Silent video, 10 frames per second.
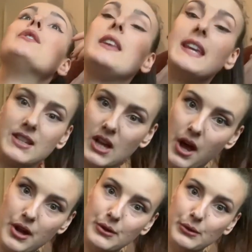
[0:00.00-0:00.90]
the
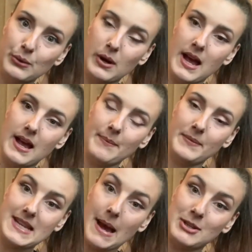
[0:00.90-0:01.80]
internal
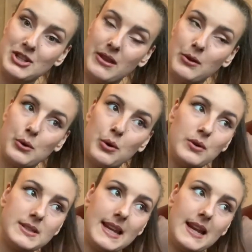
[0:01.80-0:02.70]
um, damage that you're
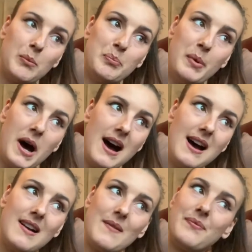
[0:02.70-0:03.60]
causing. But
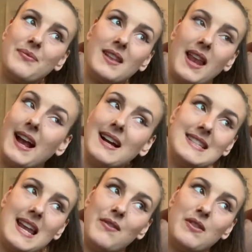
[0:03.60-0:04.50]
like I
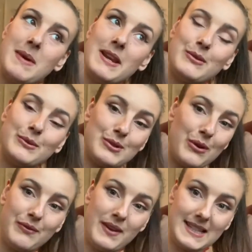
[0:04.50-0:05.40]
said, if the mental's
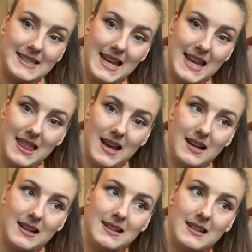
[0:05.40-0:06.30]
not fixed either,